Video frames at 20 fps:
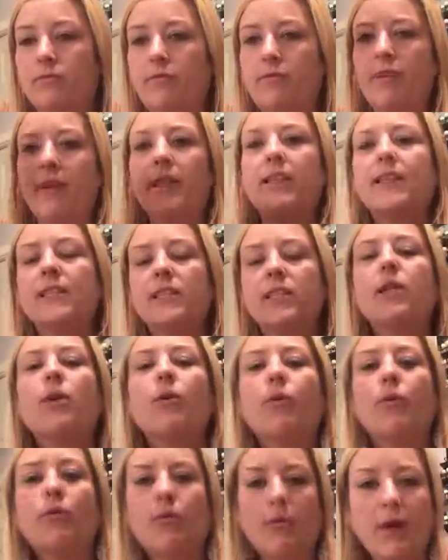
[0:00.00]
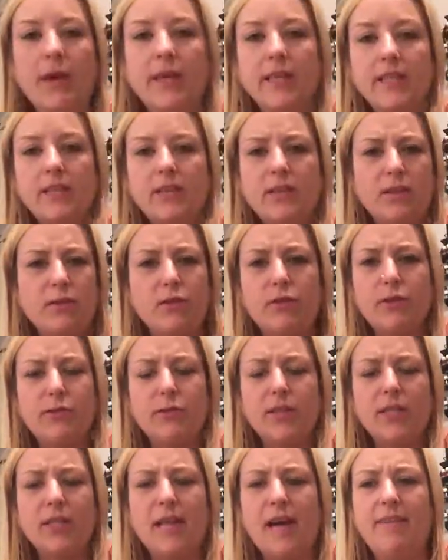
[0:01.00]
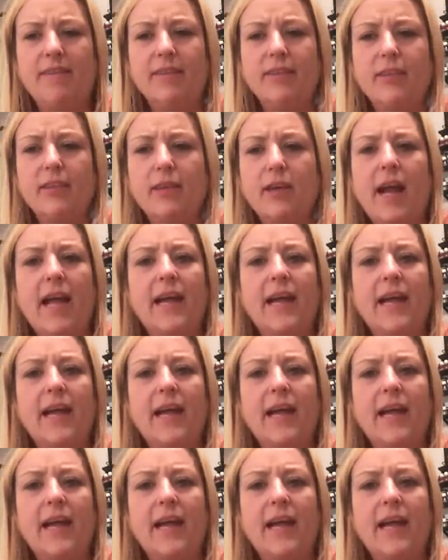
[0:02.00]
feeling so great due to lavender.